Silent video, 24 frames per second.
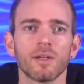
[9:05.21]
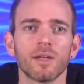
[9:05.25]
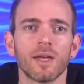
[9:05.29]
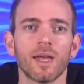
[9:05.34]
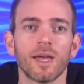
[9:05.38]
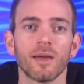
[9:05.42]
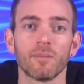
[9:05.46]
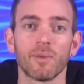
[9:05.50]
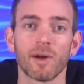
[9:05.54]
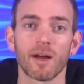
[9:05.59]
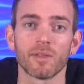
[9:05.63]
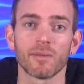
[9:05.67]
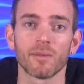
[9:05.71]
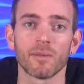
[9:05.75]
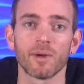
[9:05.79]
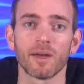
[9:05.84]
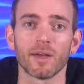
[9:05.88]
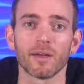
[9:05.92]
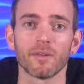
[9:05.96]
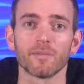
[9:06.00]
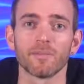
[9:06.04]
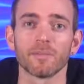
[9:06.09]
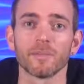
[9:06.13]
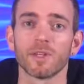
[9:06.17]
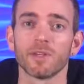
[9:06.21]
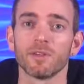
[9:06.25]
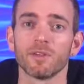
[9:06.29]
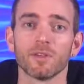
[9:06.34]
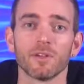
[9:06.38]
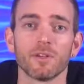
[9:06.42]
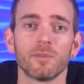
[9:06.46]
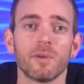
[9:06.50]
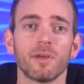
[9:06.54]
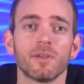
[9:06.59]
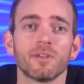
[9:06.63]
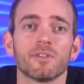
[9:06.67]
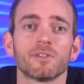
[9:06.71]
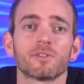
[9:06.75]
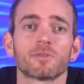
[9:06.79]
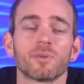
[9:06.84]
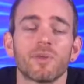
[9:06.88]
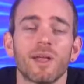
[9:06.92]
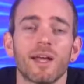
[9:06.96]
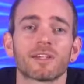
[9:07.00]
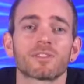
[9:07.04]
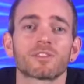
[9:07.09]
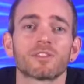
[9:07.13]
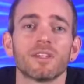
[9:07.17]
And by the way, your email list
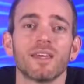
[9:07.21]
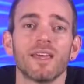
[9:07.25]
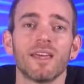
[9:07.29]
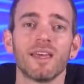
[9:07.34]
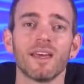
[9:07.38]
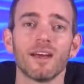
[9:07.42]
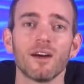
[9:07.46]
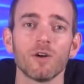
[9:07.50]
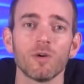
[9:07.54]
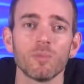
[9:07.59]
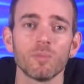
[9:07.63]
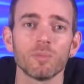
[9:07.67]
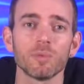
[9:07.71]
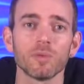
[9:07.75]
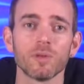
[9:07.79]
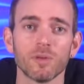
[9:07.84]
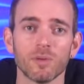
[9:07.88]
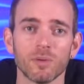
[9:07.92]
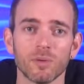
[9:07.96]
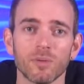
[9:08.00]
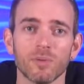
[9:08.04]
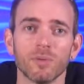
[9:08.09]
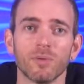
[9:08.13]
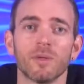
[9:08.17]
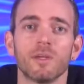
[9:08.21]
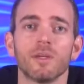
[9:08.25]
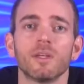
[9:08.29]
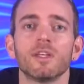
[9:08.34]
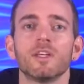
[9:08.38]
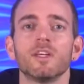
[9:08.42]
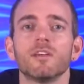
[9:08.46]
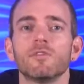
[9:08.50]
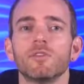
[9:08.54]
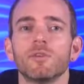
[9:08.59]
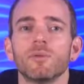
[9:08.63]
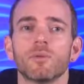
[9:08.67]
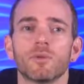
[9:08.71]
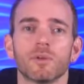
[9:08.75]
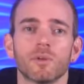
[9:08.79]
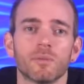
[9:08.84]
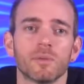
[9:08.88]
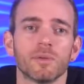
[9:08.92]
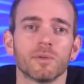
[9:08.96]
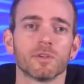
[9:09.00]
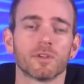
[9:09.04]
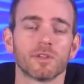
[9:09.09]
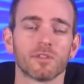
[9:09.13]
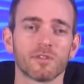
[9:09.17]
will actually help you if you want to
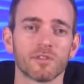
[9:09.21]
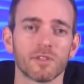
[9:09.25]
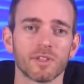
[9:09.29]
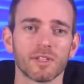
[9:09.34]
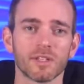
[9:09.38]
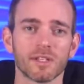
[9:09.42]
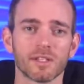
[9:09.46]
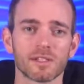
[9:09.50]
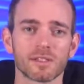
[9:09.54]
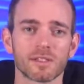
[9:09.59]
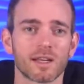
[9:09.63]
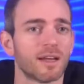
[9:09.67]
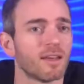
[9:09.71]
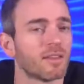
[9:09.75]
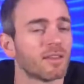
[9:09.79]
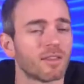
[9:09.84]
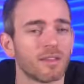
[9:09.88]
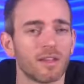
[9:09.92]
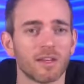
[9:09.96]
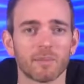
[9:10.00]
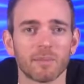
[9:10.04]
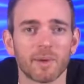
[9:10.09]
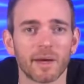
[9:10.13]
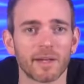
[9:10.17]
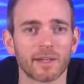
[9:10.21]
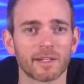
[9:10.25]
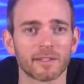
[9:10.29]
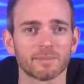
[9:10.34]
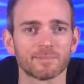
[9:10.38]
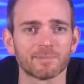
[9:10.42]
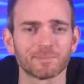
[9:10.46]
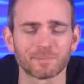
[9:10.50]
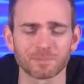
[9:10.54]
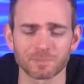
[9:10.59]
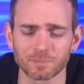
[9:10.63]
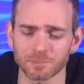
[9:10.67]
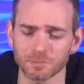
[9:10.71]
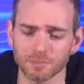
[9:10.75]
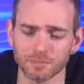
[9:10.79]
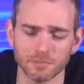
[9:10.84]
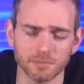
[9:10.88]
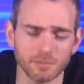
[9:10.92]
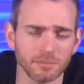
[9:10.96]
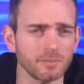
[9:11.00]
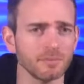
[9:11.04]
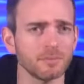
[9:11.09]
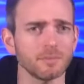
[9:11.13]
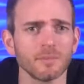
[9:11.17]
build an affiliate site. Think about it.
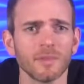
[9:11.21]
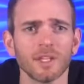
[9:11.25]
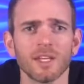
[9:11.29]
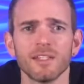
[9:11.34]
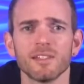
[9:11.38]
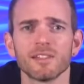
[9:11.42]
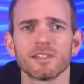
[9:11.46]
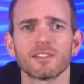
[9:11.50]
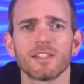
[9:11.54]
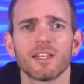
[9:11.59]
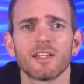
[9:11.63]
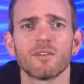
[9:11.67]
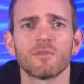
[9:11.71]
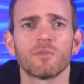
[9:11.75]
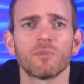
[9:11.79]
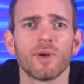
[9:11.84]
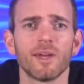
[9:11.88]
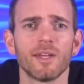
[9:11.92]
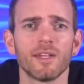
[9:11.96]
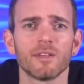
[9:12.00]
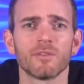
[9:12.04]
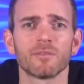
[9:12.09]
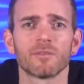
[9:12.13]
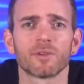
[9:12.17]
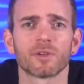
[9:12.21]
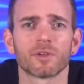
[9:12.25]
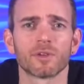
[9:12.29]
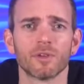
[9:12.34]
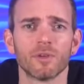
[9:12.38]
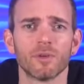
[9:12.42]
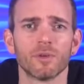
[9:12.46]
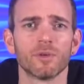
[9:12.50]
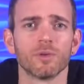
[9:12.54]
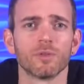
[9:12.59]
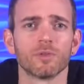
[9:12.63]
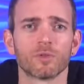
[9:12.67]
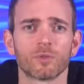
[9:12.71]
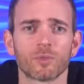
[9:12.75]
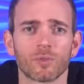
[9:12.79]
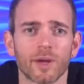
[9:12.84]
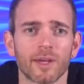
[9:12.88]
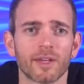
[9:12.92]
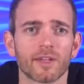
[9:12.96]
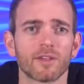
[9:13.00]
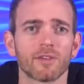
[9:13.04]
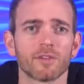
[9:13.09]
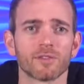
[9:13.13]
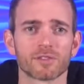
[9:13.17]
Instead of waiting for Google to
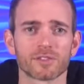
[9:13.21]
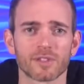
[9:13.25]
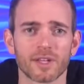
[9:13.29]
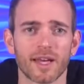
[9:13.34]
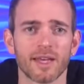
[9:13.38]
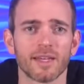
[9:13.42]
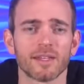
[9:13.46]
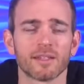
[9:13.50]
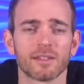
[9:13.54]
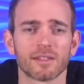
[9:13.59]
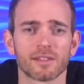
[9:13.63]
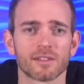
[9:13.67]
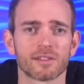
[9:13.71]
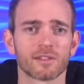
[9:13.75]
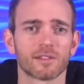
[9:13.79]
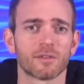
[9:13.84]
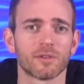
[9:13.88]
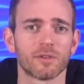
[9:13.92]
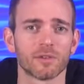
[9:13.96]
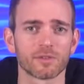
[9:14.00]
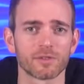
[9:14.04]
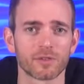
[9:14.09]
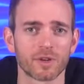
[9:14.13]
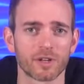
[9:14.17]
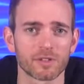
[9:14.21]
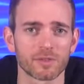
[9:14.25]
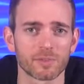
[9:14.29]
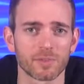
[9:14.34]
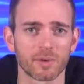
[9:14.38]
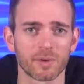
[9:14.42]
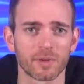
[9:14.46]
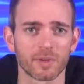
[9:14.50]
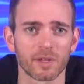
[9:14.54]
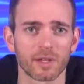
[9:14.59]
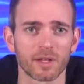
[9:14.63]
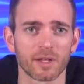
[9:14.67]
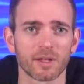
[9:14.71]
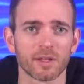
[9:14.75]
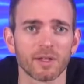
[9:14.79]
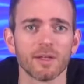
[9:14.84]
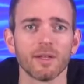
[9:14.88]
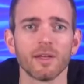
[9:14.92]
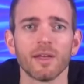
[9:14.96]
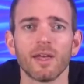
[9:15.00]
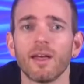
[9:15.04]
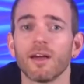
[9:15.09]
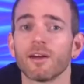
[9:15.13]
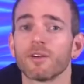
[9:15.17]
rank your site and consider it trustworthy,
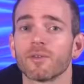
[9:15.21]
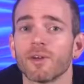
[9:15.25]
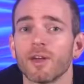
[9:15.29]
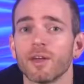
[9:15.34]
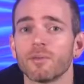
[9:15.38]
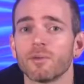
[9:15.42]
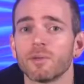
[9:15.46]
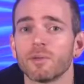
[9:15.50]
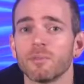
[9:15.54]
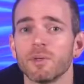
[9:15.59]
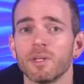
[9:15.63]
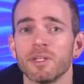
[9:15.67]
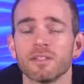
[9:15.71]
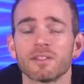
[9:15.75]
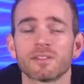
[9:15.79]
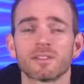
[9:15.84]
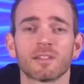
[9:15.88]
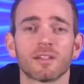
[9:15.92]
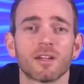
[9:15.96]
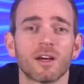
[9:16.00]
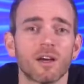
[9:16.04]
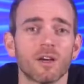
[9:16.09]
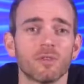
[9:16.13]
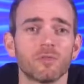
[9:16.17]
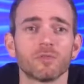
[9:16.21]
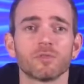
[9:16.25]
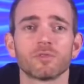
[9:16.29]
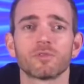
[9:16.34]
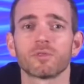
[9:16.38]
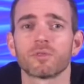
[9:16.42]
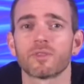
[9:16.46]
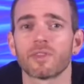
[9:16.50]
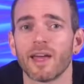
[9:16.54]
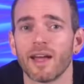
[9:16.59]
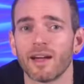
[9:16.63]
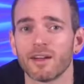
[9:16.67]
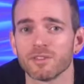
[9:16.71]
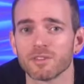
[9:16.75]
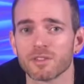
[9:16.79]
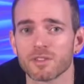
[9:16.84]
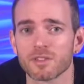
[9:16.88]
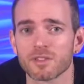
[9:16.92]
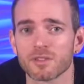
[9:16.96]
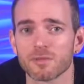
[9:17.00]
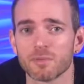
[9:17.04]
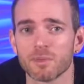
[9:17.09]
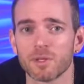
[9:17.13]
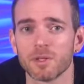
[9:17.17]
how great would it be to send hundreds or
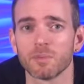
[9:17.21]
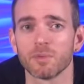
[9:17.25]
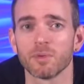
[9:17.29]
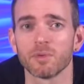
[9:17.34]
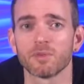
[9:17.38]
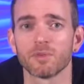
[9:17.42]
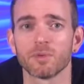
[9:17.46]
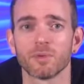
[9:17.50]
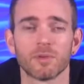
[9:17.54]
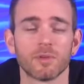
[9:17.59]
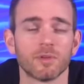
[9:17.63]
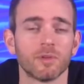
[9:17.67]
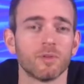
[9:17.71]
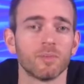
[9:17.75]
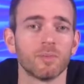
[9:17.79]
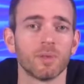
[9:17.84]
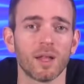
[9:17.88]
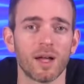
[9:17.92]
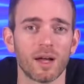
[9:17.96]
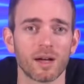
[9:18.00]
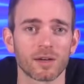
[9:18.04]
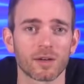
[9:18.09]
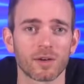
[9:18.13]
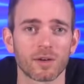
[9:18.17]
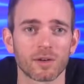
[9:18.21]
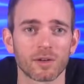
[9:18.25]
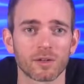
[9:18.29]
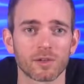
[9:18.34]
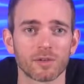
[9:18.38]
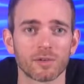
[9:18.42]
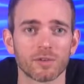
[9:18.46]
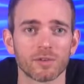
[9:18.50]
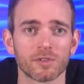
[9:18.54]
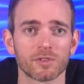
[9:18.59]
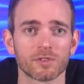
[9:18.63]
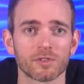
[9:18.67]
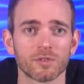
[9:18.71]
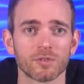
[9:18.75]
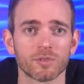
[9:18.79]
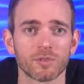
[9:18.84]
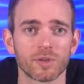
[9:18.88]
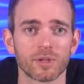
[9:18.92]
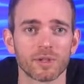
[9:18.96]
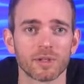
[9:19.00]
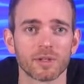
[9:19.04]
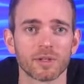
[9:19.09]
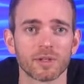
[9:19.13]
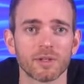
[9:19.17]
thousands of people to a new blog article that you've
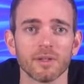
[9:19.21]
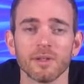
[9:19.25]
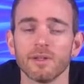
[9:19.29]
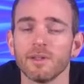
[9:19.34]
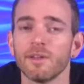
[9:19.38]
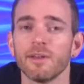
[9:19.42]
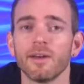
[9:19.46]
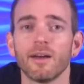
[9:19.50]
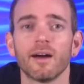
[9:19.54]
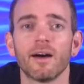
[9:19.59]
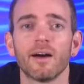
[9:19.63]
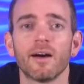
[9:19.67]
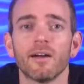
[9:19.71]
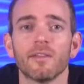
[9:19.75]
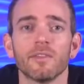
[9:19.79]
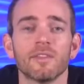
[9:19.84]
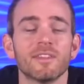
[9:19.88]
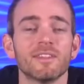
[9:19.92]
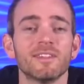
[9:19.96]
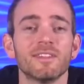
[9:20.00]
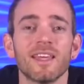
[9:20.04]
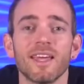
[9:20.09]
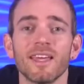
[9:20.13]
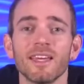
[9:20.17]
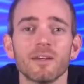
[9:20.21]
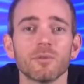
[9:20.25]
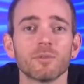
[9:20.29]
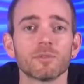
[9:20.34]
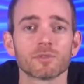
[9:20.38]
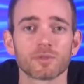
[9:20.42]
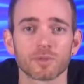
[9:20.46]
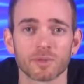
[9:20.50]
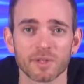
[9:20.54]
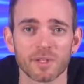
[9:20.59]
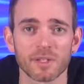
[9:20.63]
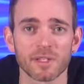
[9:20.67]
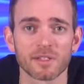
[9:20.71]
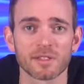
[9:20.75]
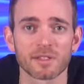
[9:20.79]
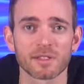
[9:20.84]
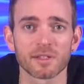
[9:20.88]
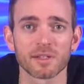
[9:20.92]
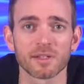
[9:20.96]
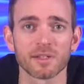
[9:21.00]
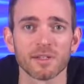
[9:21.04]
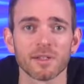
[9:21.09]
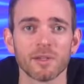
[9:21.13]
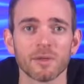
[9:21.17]
written the day it was released,
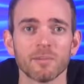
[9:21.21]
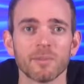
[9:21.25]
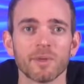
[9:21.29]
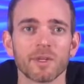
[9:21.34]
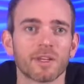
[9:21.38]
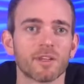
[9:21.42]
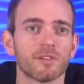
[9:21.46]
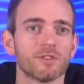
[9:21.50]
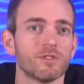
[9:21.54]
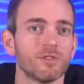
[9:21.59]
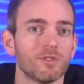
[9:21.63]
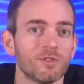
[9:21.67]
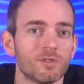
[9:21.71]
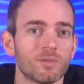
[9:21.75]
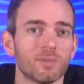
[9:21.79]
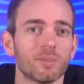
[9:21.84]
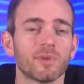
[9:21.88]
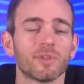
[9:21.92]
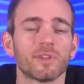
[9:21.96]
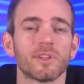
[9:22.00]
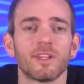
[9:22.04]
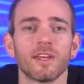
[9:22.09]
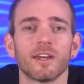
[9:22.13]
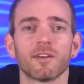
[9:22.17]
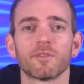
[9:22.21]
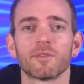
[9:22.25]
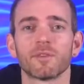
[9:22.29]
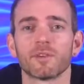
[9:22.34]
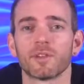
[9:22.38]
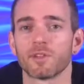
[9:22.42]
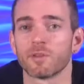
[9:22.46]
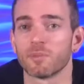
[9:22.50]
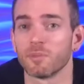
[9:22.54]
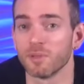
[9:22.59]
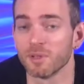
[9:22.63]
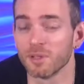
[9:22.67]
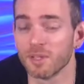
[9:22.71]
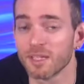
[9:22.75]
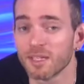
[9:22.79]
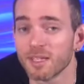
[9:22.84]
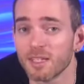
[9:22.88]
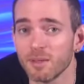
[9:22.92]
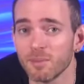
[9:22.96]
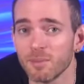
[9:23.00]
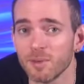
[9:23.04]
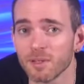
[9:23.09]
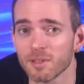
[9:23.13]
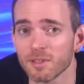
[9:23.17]
because you've put the effort into building an
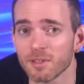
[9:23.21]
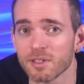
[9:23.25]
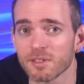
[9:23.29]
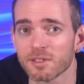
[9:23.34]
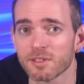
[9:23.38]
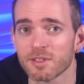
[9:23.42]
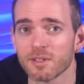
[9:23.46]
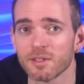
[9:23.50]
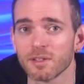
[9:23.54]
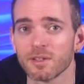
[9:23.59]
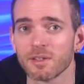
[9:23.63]
email list.